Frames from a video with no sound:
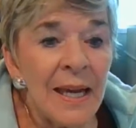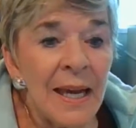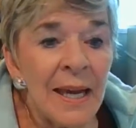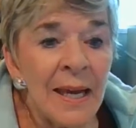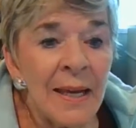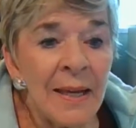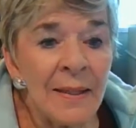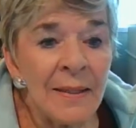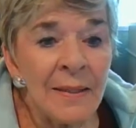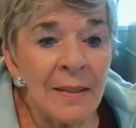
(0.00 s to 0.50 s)

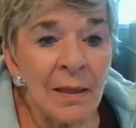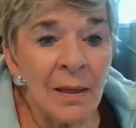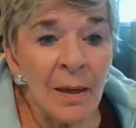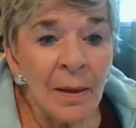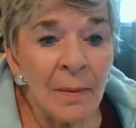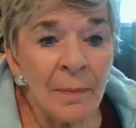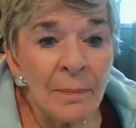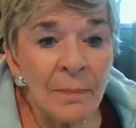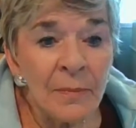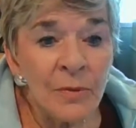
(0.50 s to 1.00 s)
and
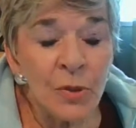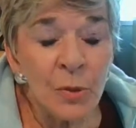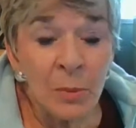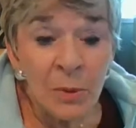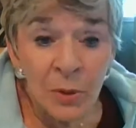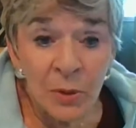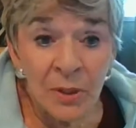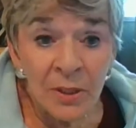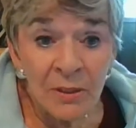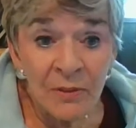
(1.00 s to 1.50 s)
she would
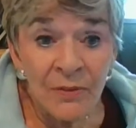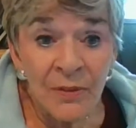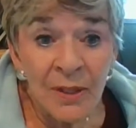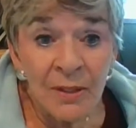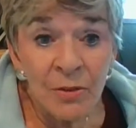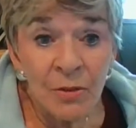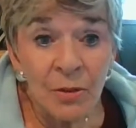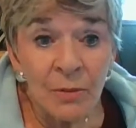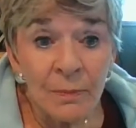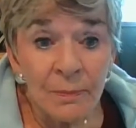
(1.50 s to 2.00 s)
go to
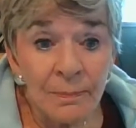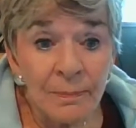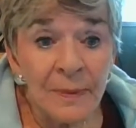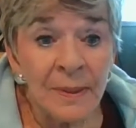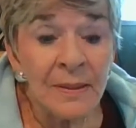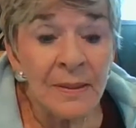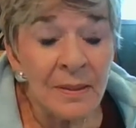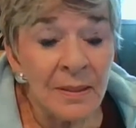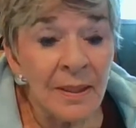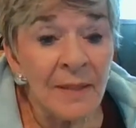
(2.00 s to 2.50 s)
confession
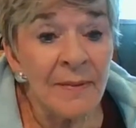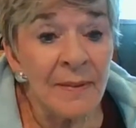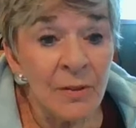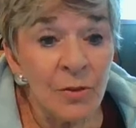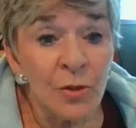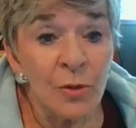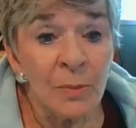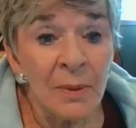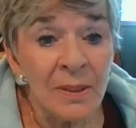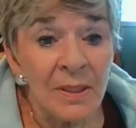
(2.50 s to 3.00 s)
and say that
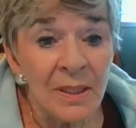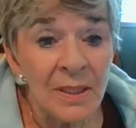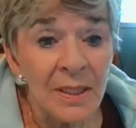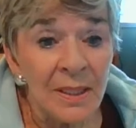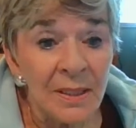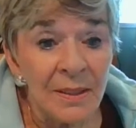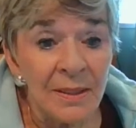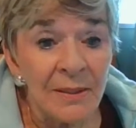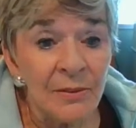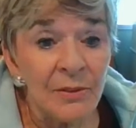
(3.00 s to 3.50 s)
she read the
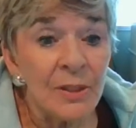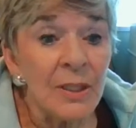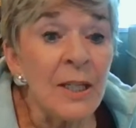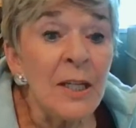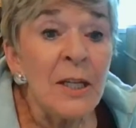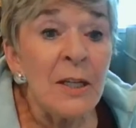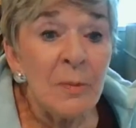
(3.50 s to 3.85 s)
tea leaves,